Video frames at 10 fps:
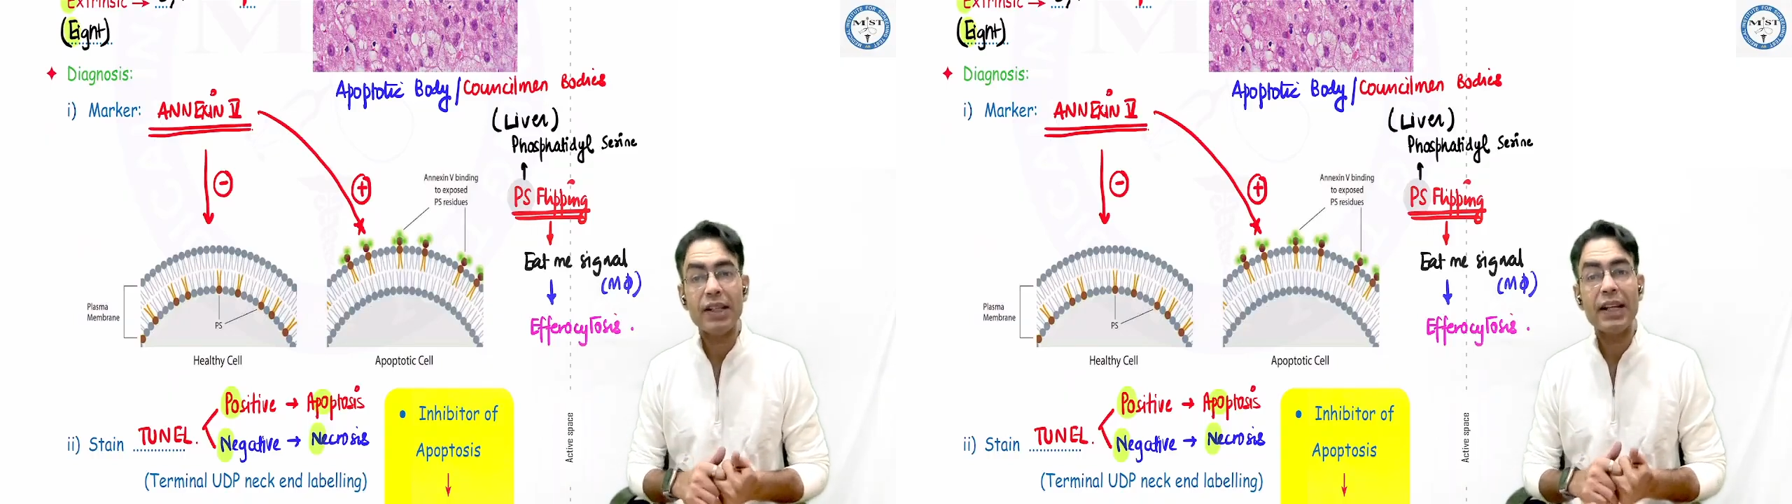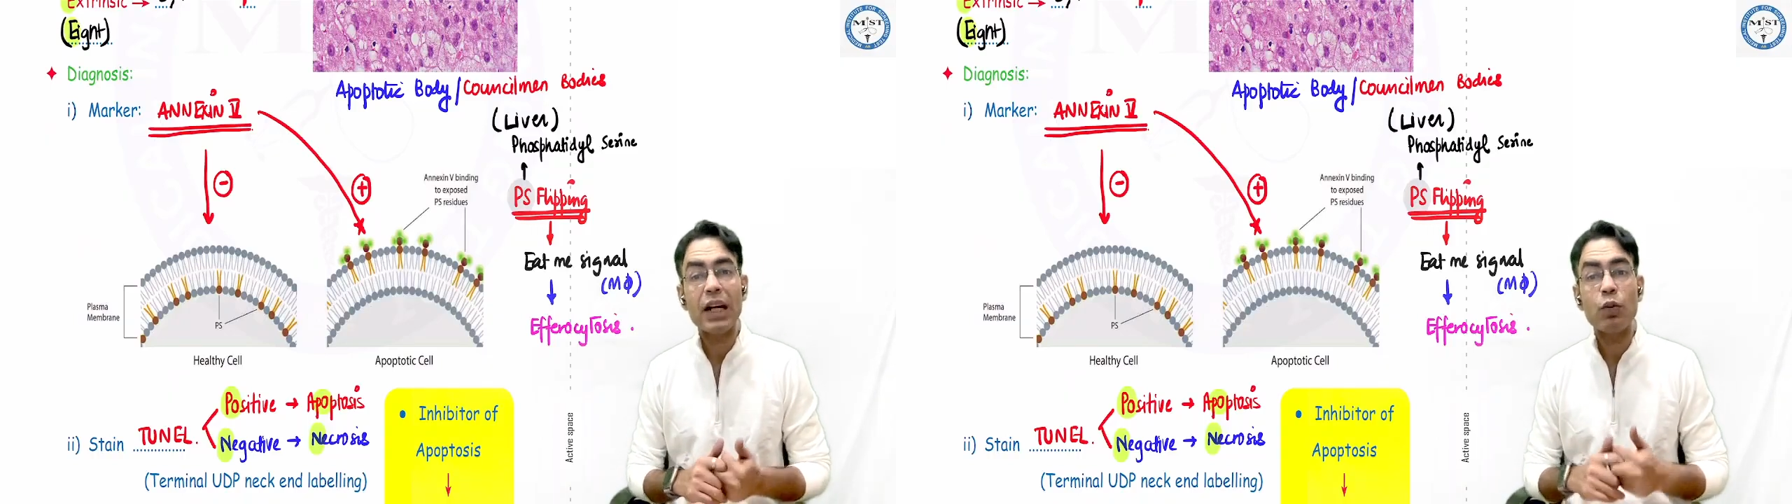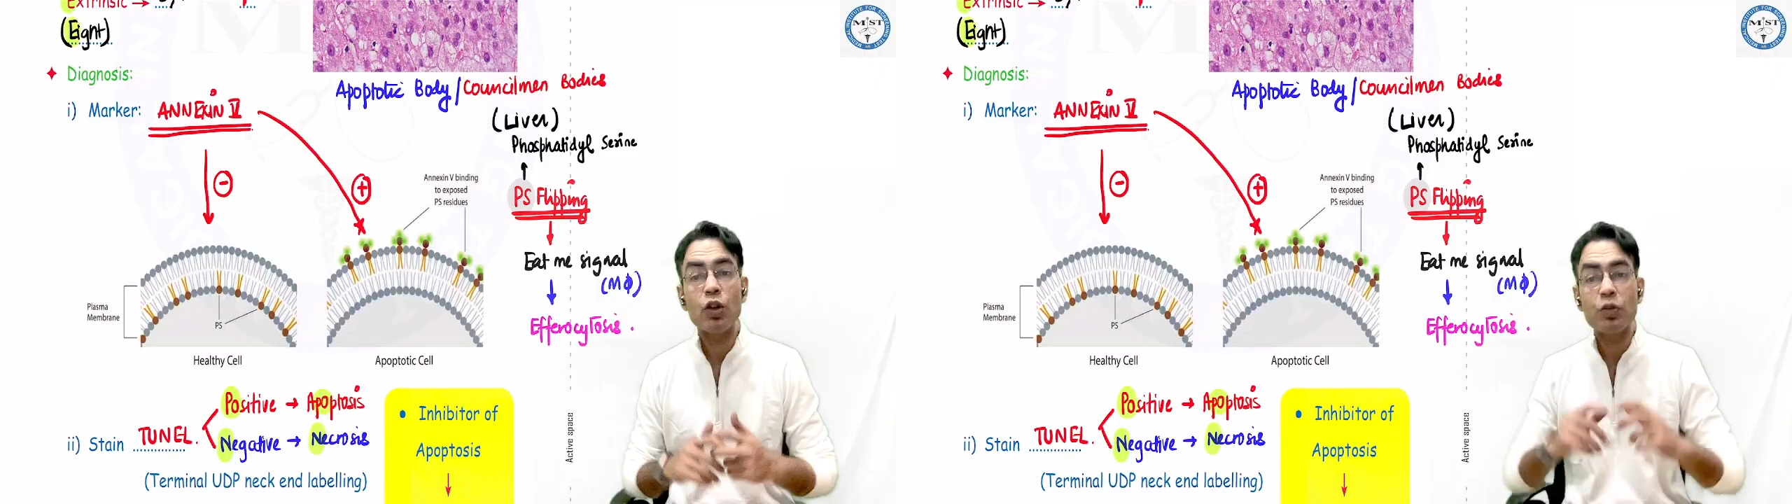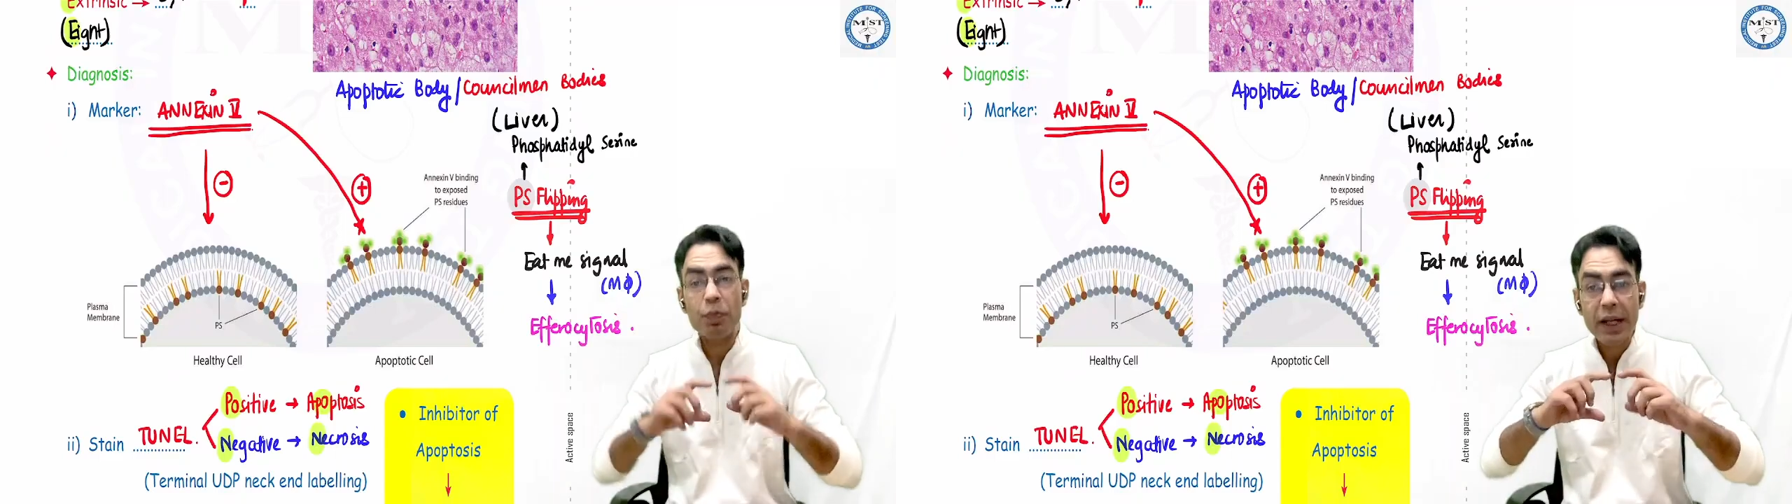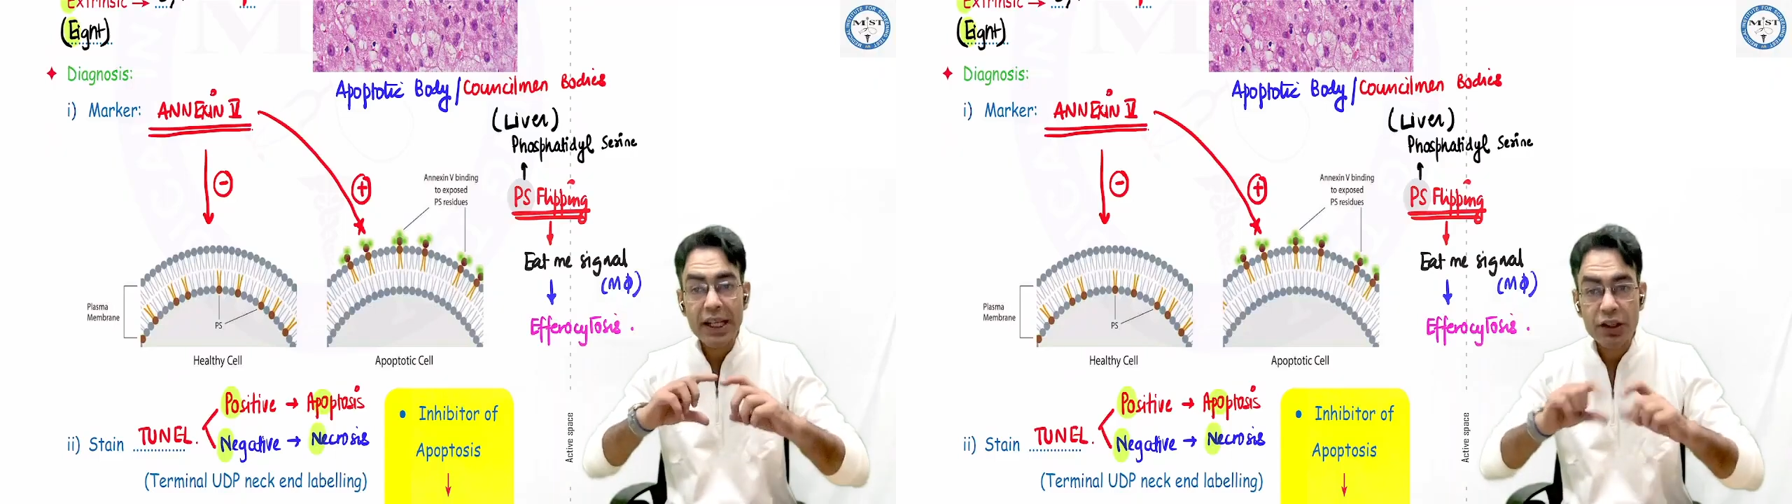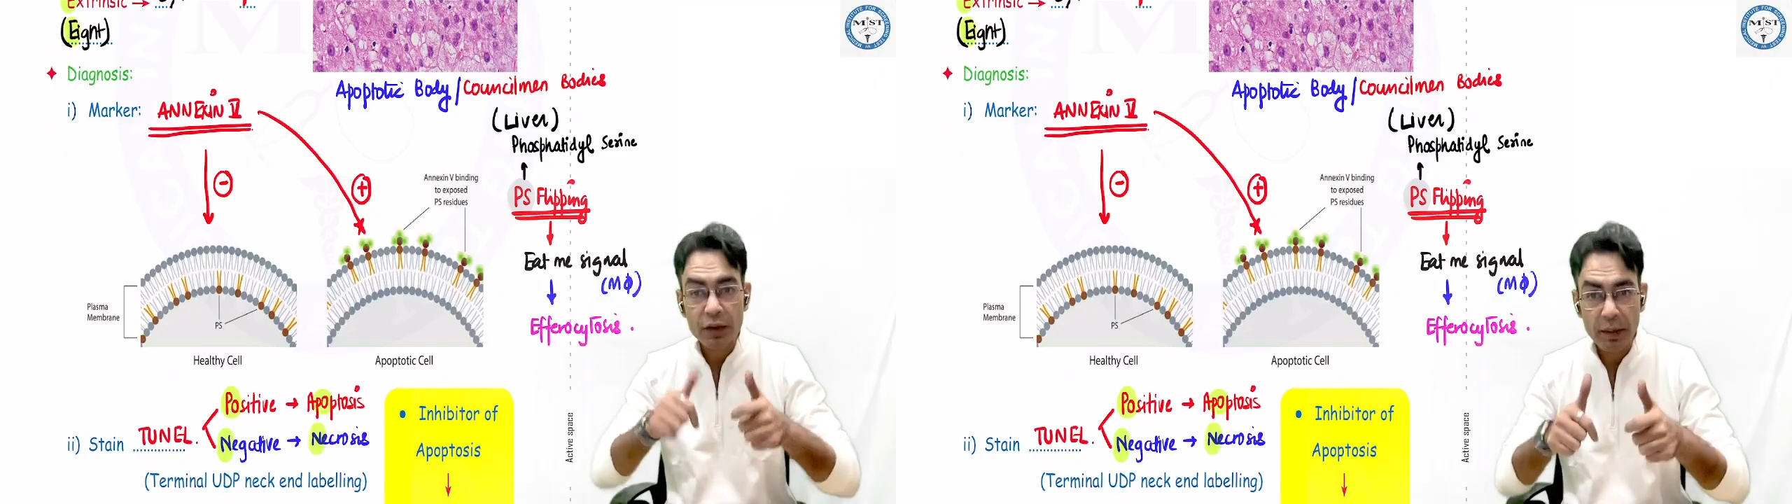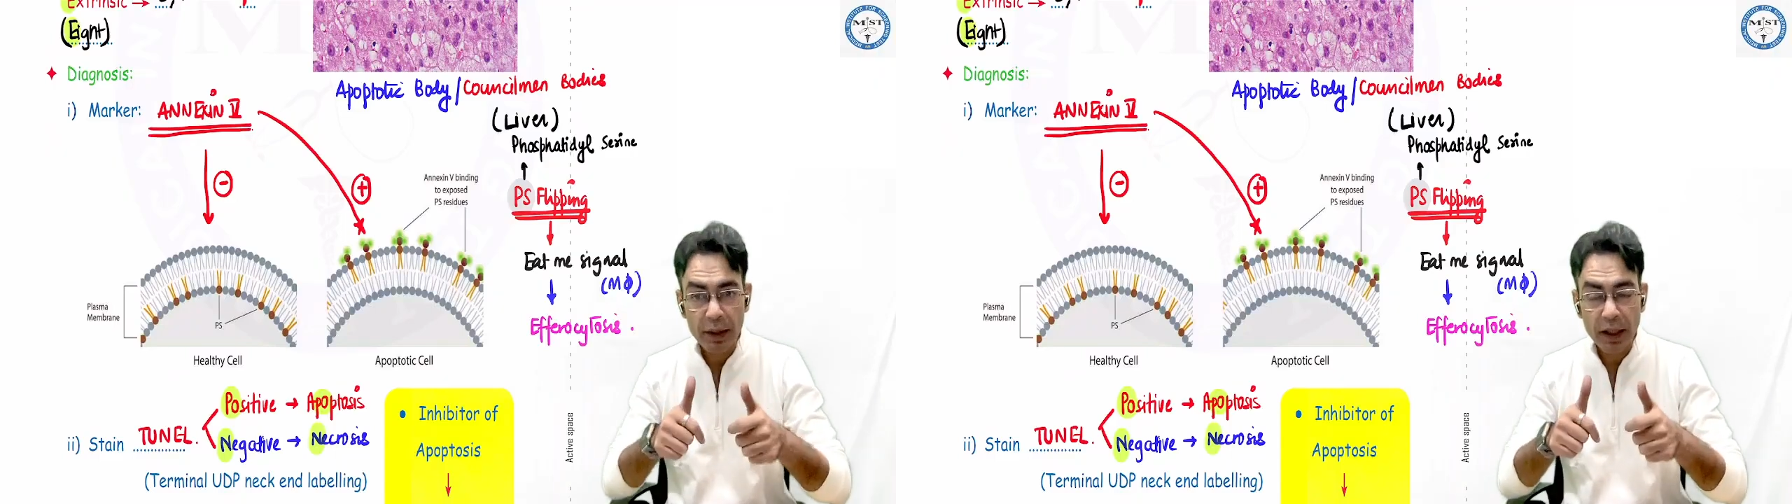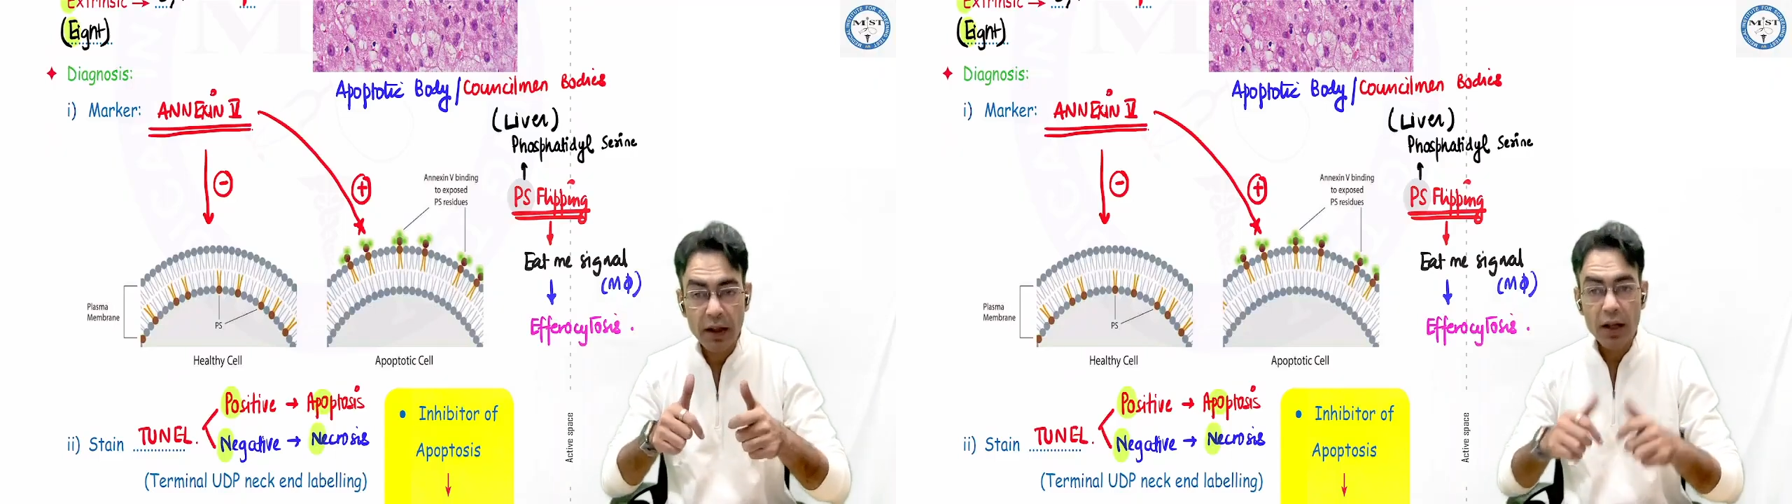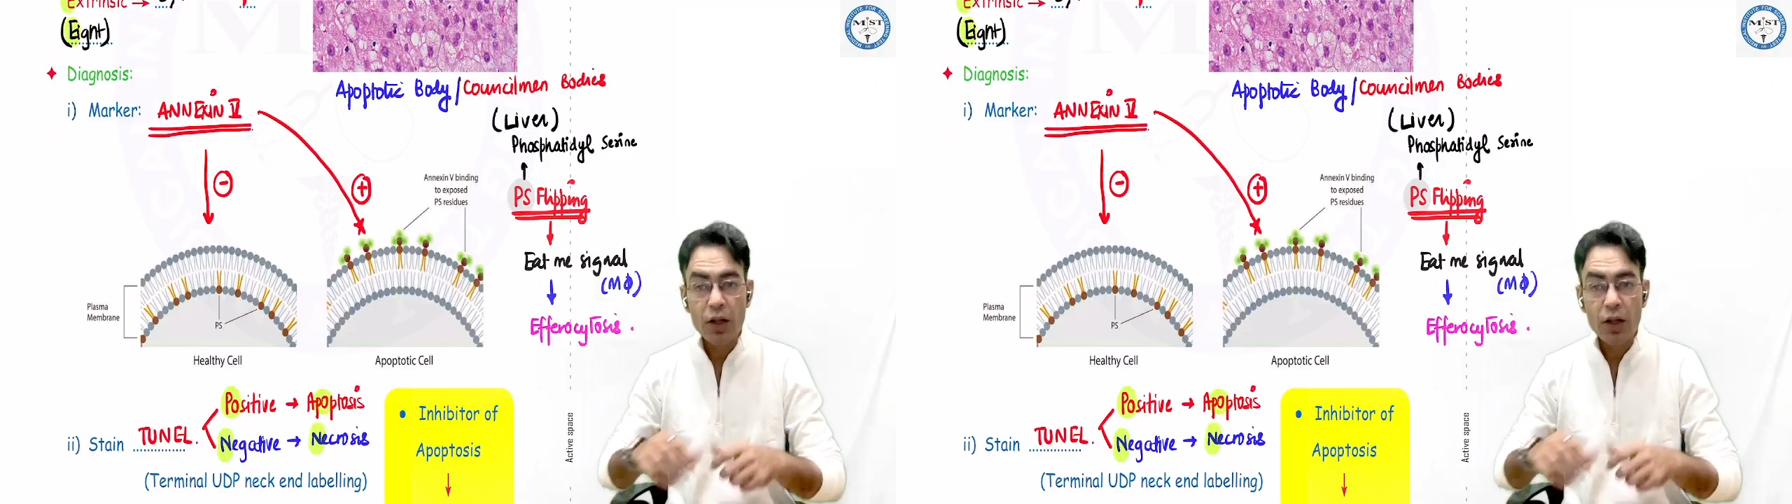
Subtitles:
and that was PS flipping.